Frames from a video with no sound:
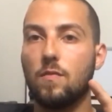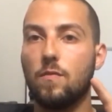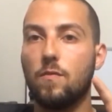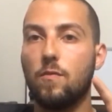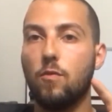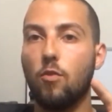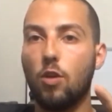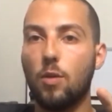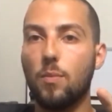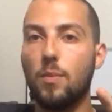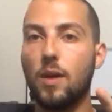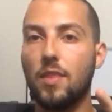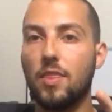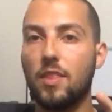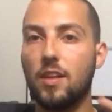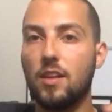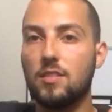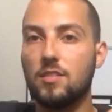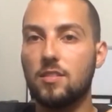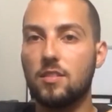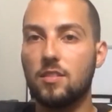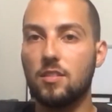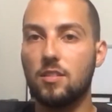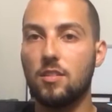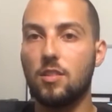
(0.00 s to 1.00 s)
four
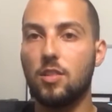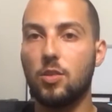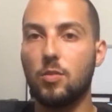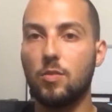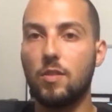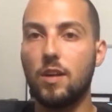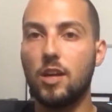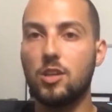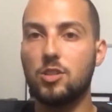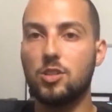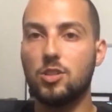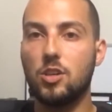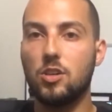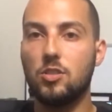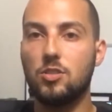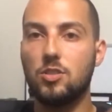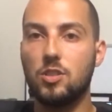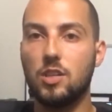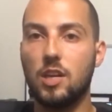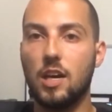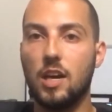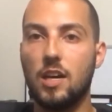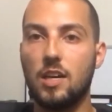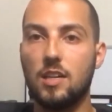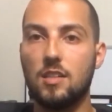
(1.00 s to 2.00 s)
methods, three I showed
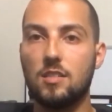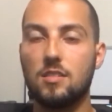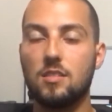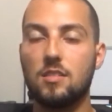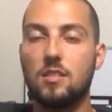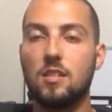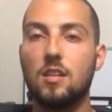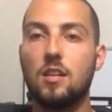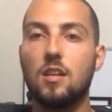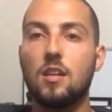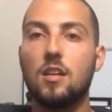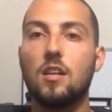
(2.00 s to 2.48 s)
you guys